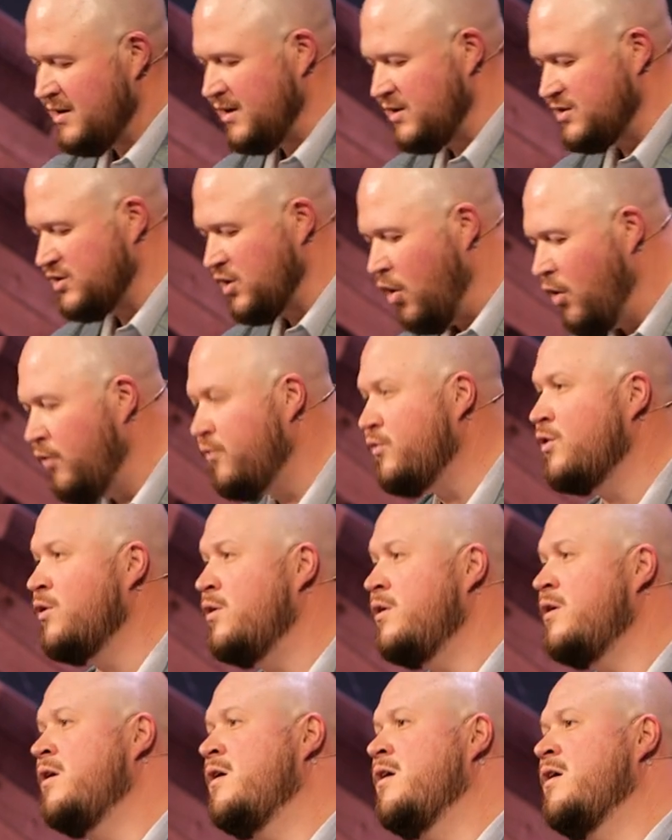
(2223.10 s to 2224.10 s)
is
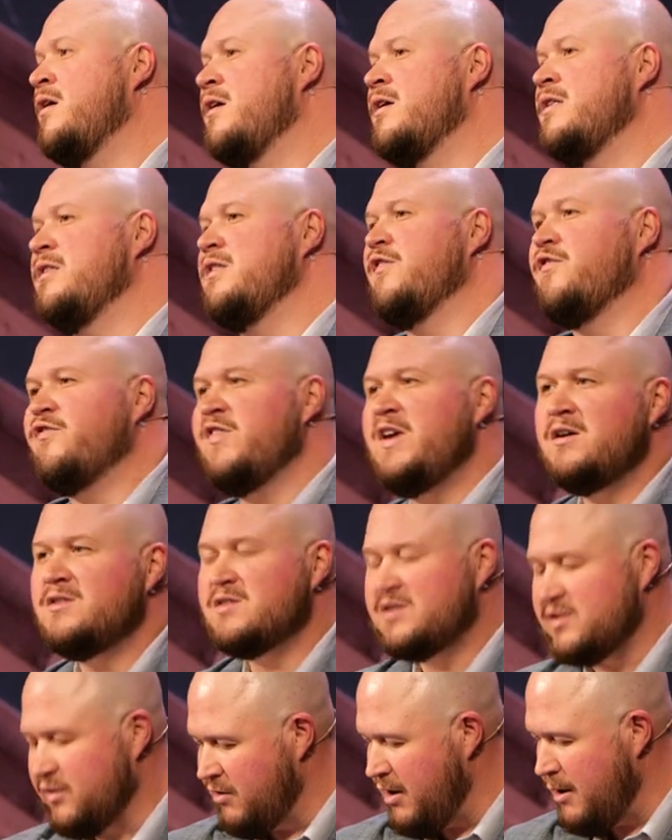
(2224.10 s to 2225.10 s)
over, the
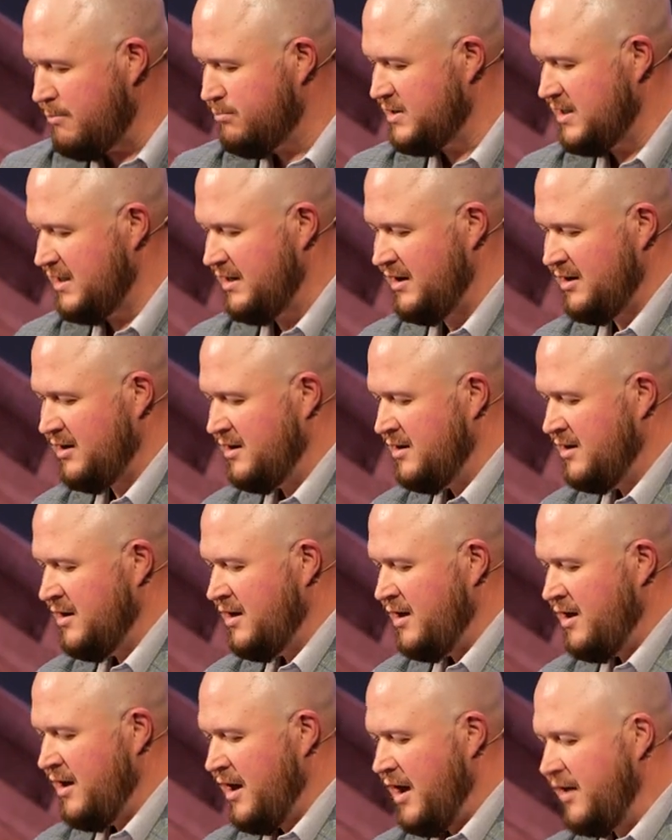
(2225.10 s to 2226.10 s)
fields are empty,
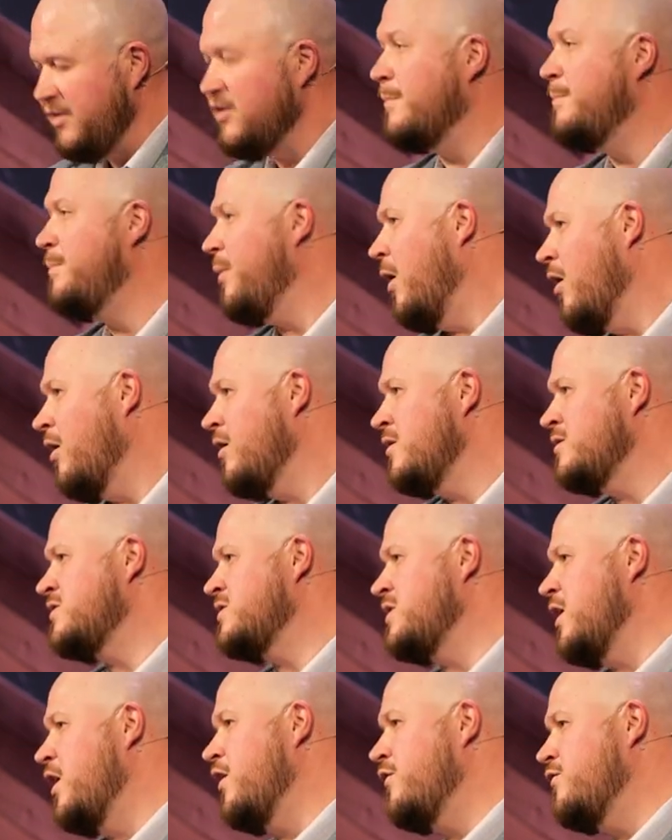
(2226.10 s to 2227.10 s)
and the
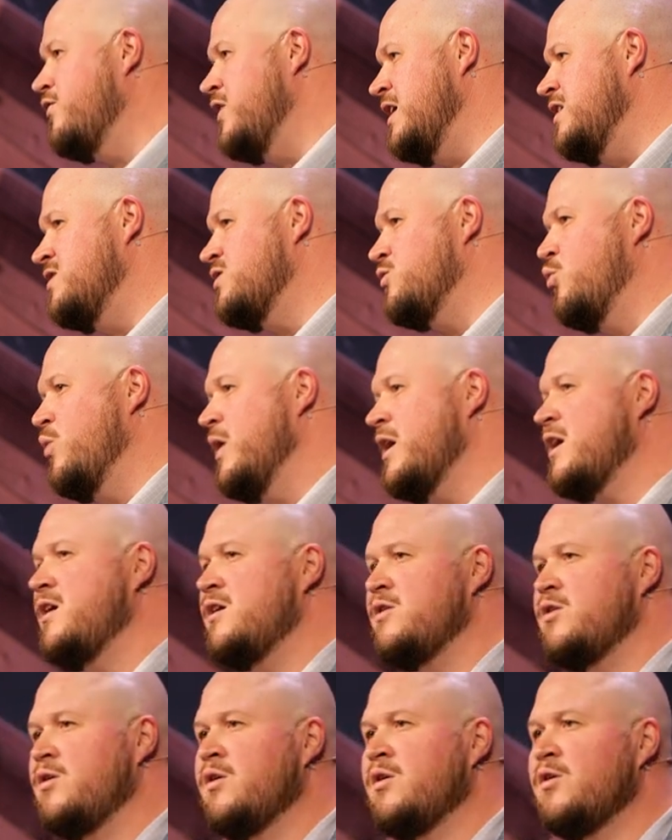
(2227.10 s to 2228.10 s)
barns of these
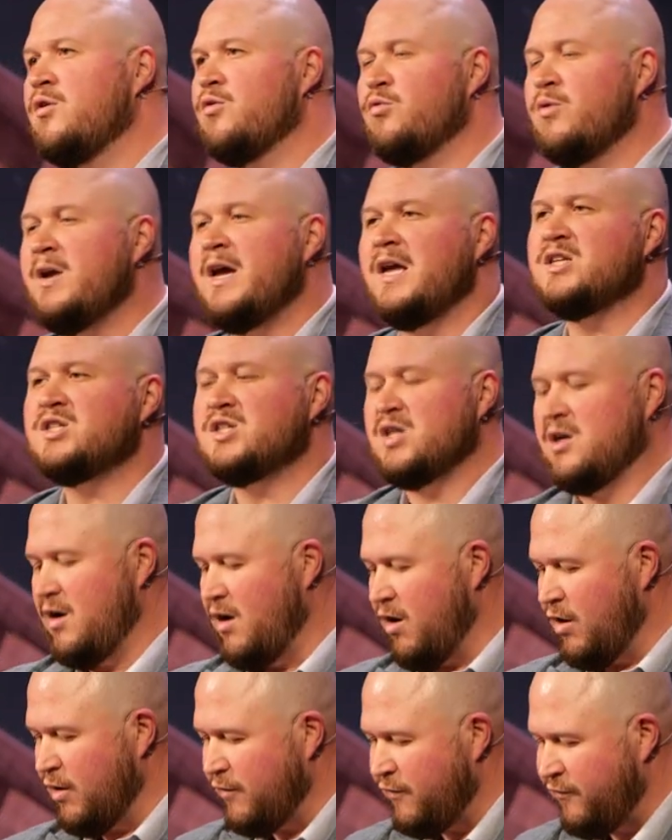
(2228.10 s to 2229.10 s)
wicked rich
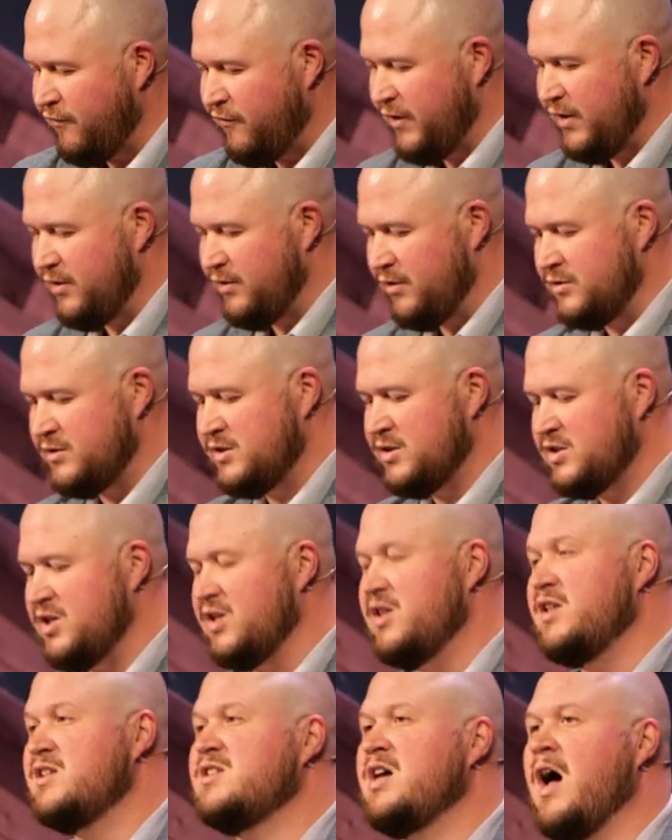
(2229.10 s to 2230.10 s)
are filled
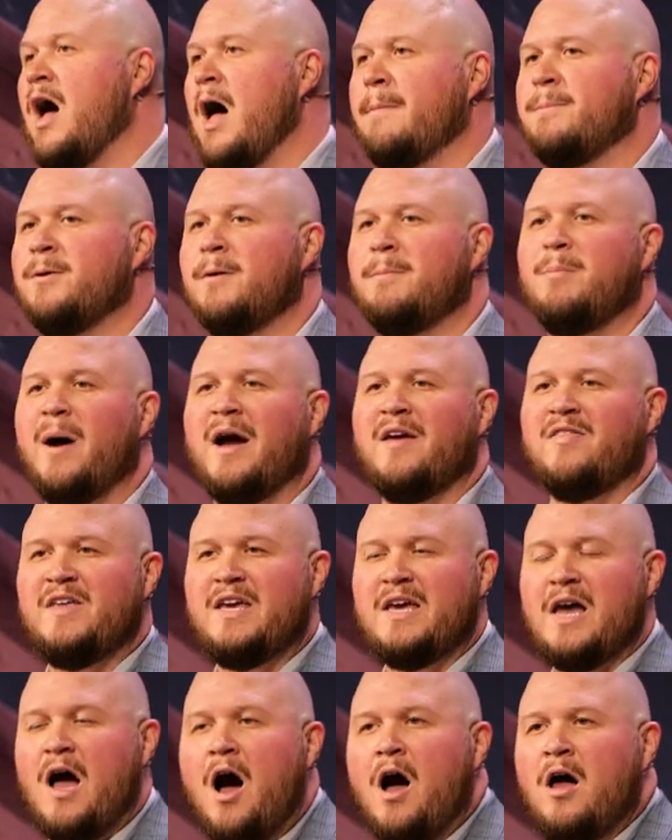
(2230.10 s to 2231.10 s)
to the top by
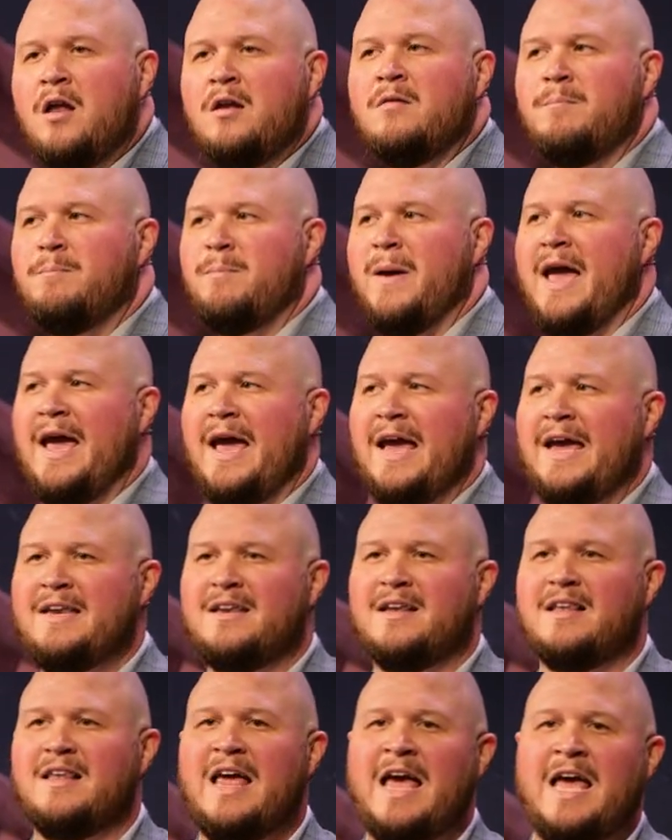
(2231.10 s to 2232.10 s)
the
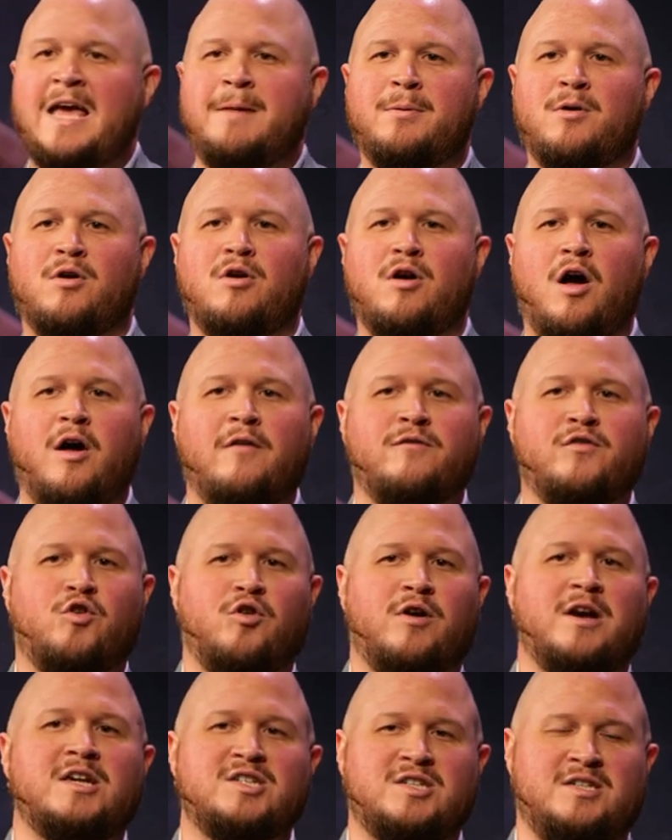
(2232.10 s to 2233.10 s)
unpaid labor of
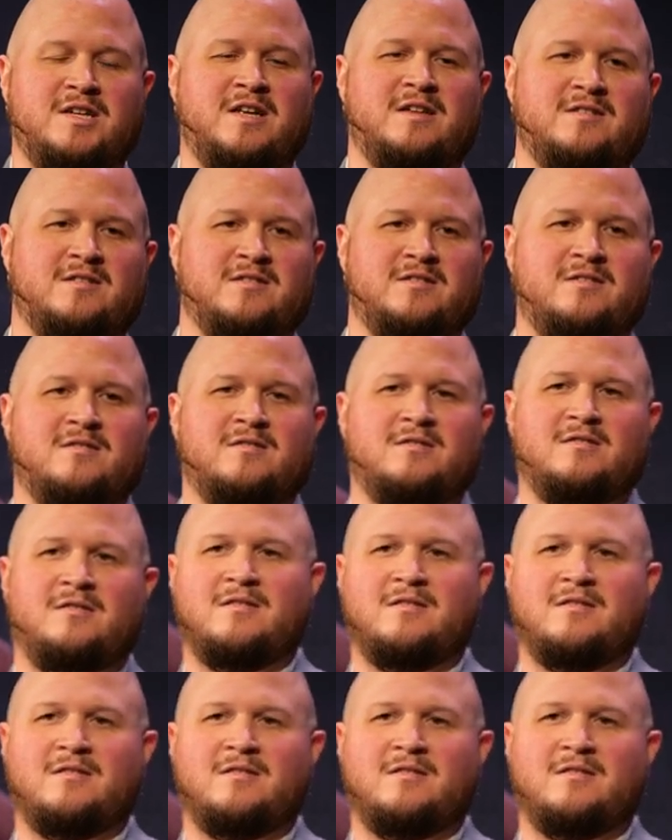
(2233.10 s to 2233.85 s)
Christians.